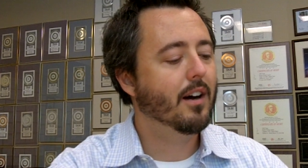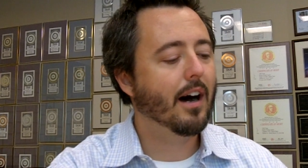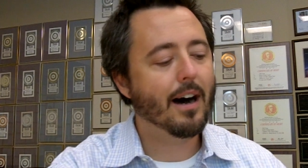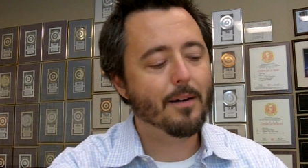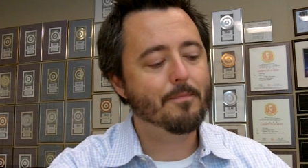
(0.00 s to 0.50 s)

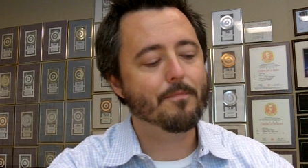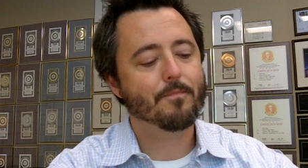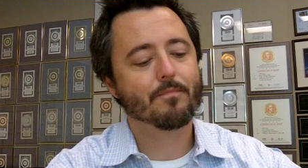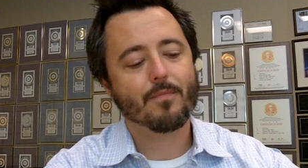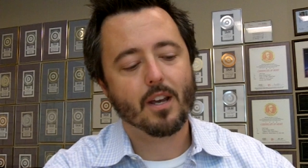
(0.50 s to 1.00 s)
I
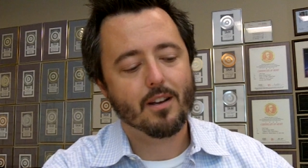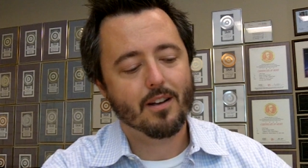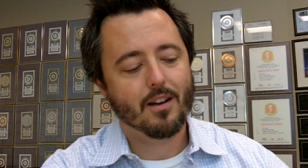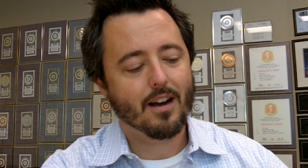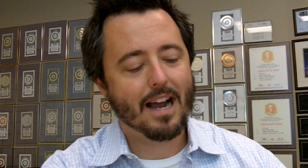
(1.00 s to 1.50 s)

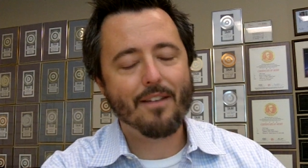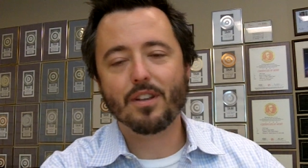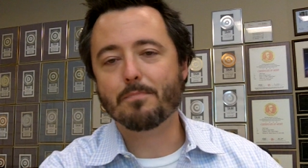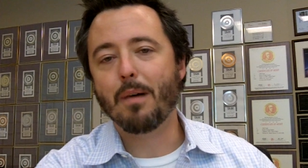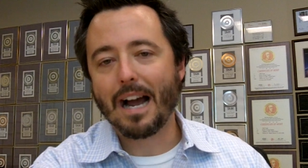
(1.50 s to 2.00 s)
have
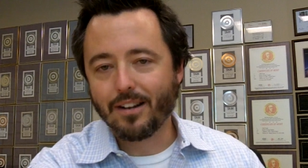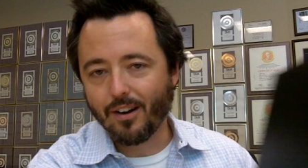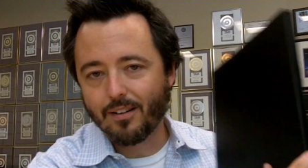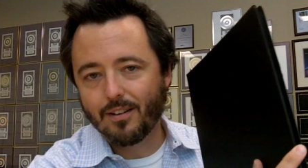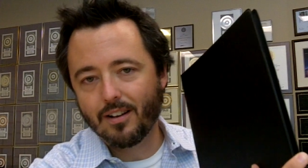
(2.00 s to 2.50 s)
this
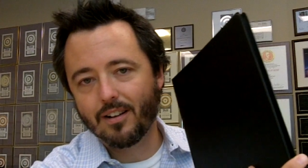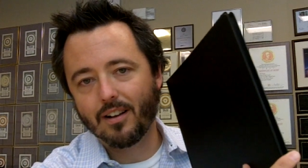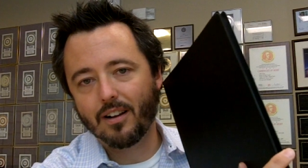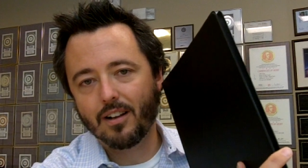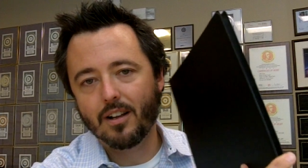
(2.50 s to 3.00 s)
binder
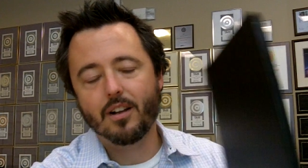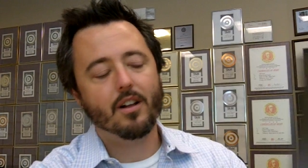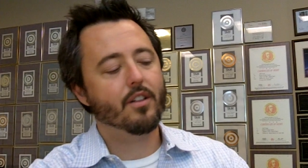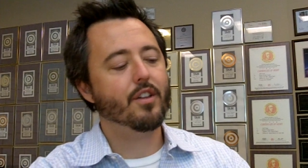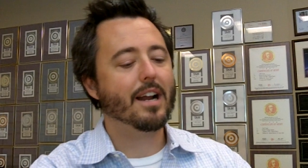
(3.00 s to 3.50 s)

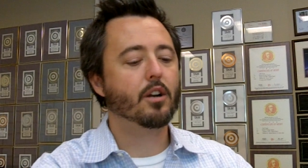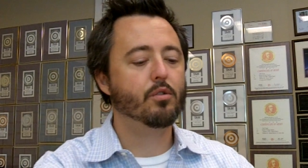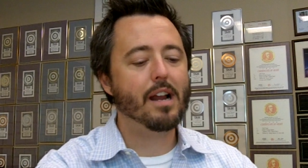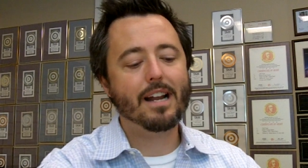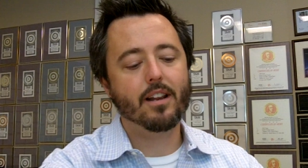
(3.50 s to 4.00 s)
that I
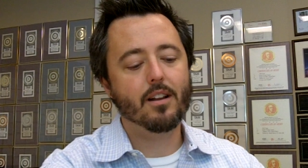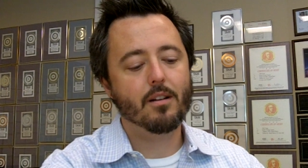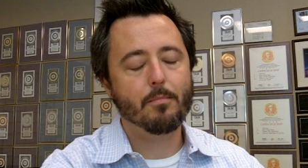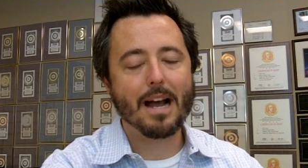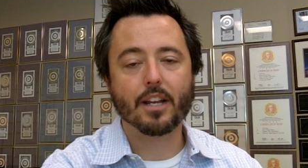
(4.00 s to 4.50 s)
created
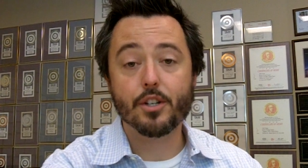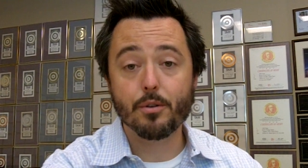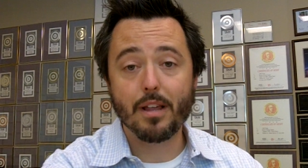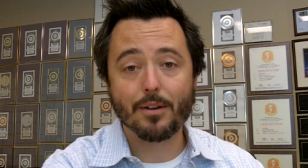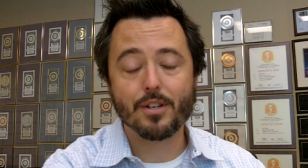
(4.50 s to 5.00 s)
back in
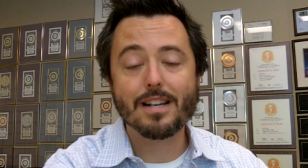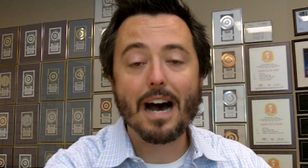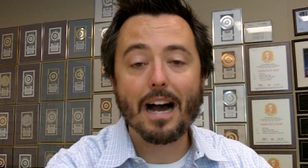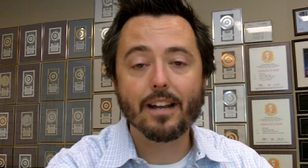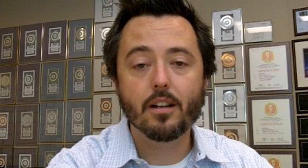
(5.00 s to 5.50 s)

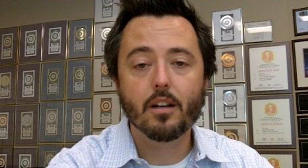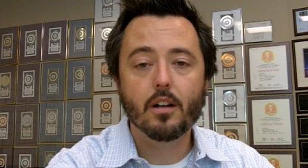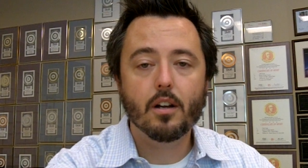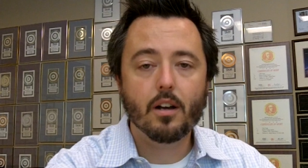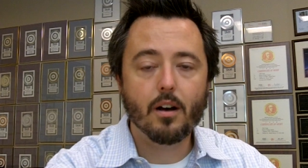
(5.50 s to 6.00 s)
2009.
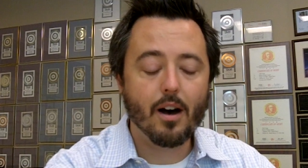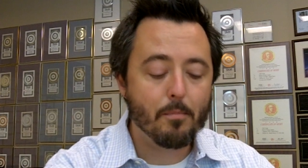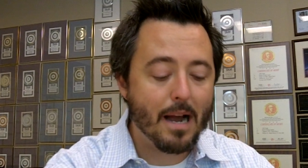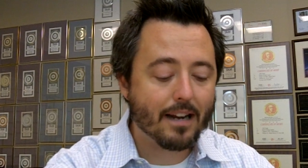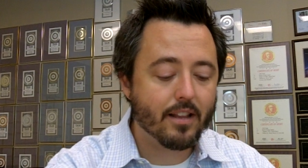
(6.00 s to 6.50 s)

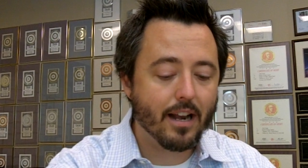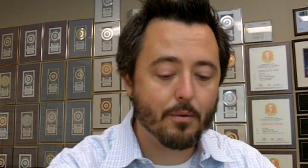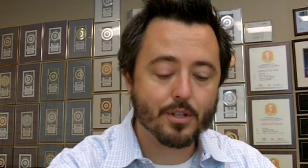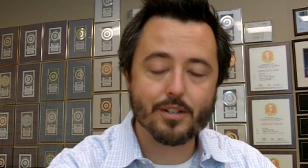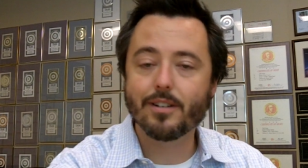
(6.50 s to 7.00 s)
Back then I
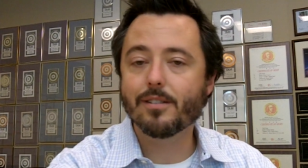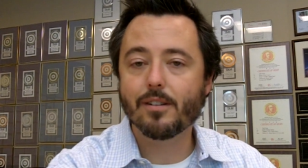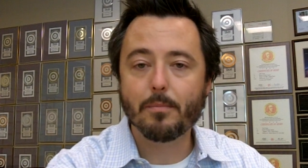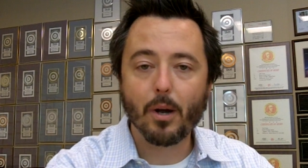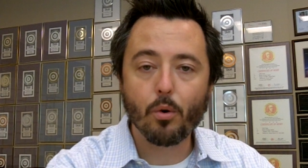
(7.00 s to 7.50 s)
was
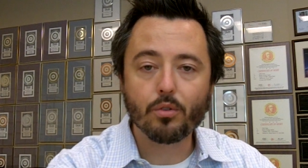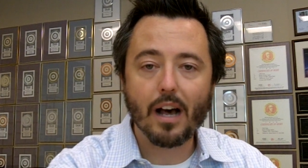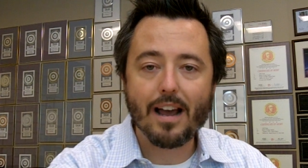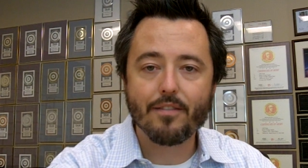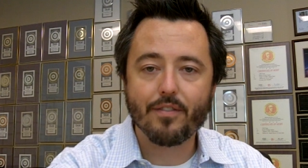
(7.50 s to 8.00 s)
still in my old
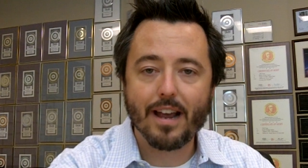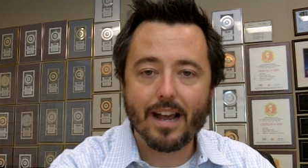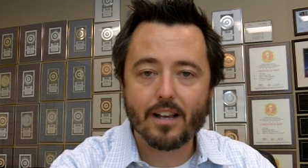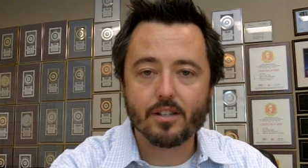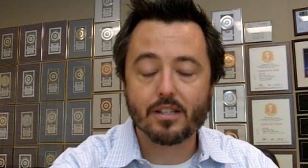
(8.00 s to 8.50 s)
life
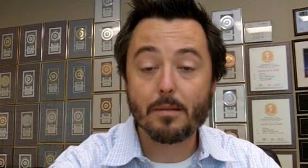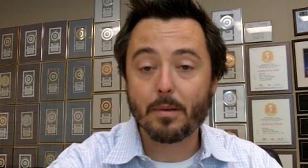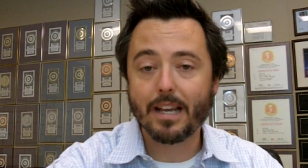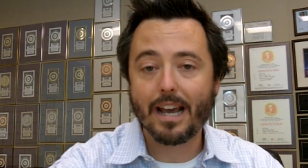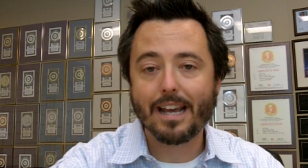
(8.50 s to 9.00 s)
as a
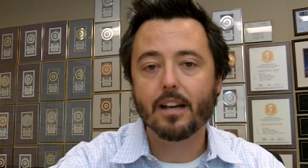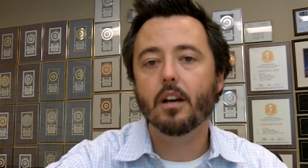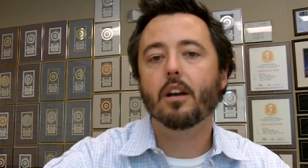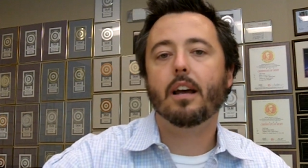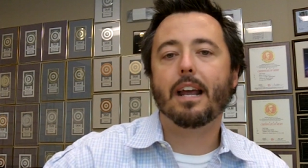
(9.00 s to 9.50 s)
CPA,
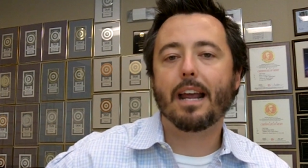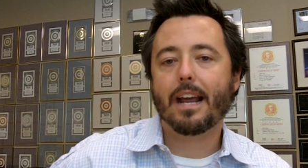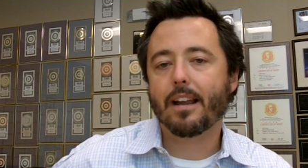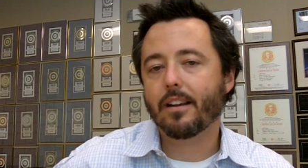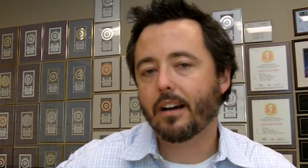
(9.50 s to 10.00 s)

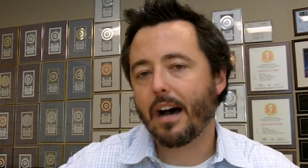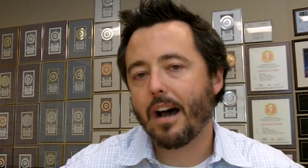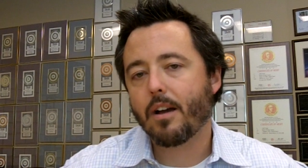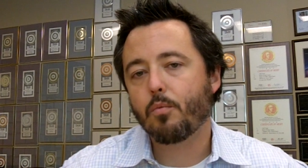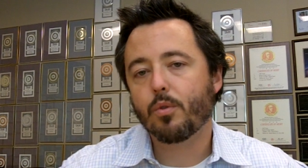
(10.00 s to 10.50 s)
and
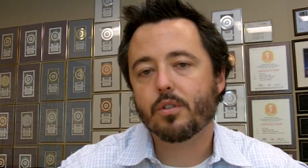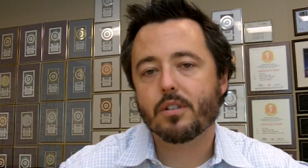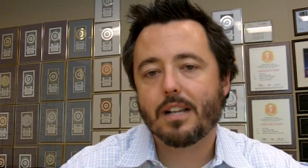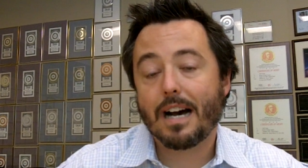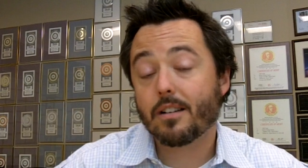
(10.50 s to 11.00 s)
I
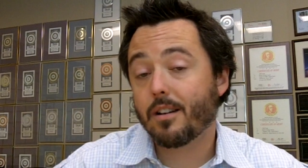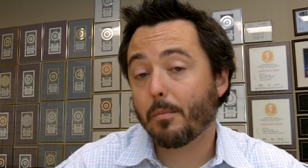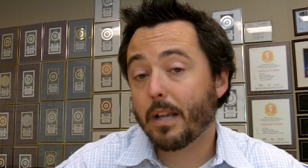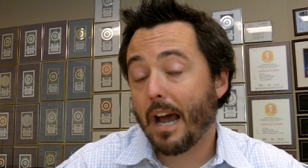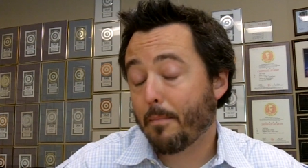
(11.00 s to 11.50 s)
was not
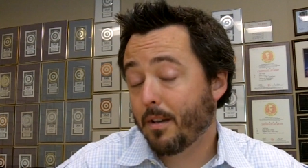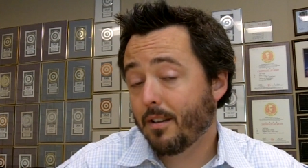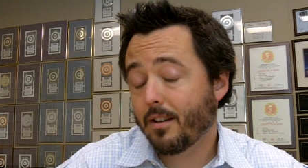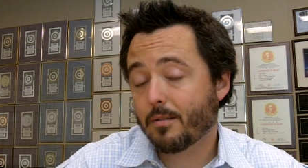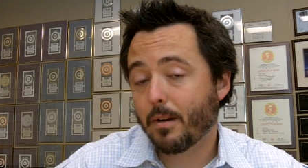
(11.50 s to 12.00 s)
terribly
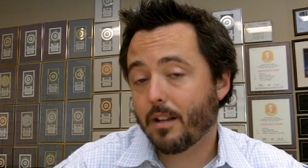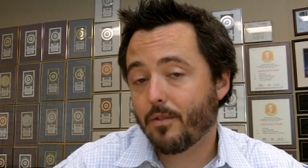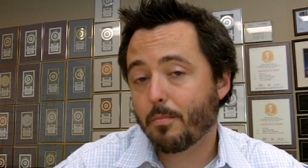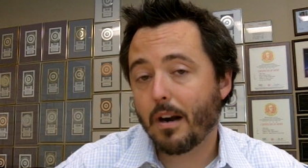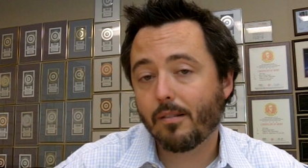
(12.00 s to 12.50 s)
happy, as many
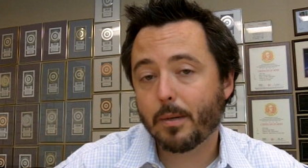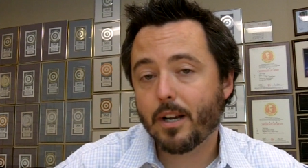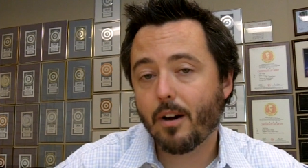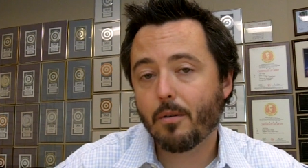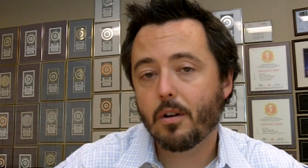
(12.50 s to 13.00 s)
of you probably
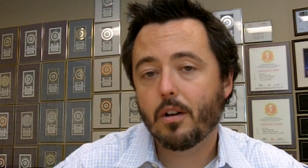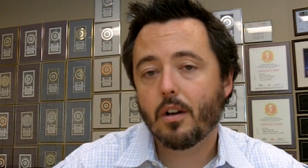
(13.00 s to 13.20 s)
know.